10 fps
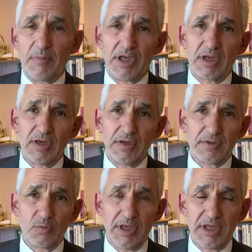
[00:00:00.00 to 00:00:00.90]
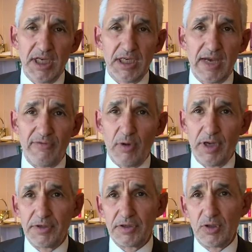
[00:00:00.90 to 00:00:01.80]
because we need
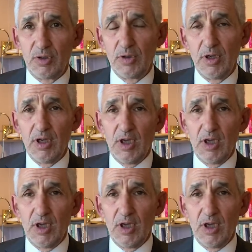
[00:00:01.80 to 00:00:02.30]
everyone to